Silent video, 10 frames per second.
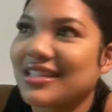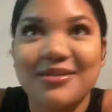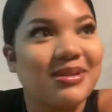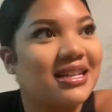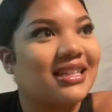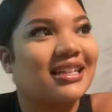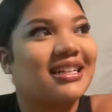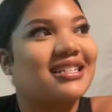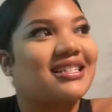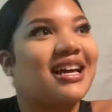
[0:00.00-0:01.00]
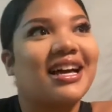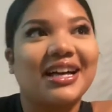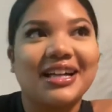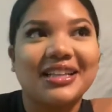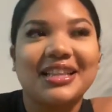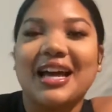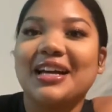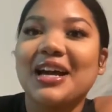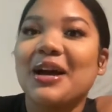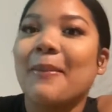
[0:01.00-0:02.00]
They're playing like Adele,
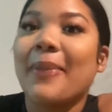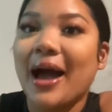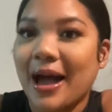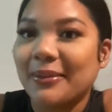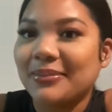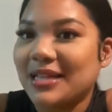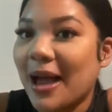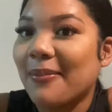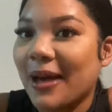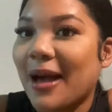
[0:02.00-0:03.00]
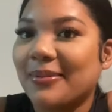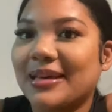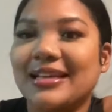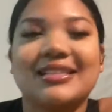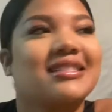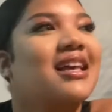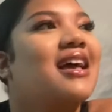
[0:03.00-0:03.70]
like top hits.